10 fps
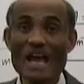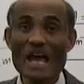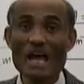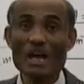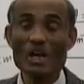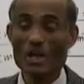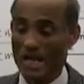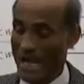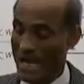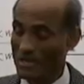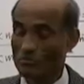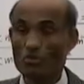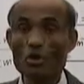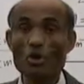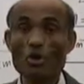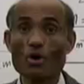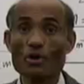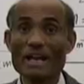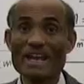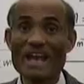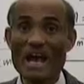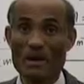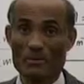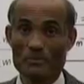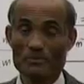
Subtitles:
L and record now.